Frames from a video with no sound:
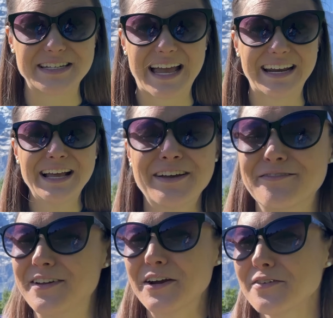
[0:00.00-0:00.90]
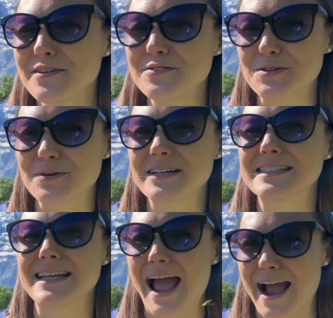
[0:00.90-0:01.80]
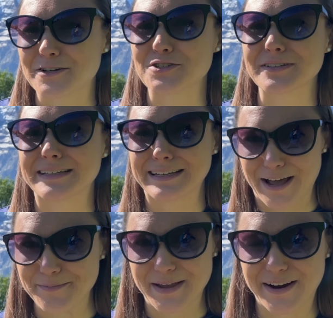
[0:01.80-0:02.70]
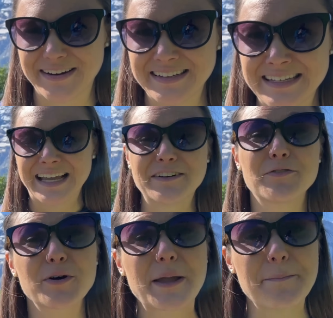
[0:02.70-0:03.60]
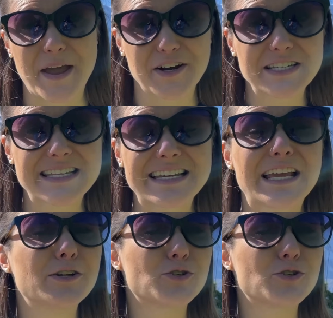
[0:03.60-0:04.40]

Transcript: yet very few tourists actually come here. And for comparison, in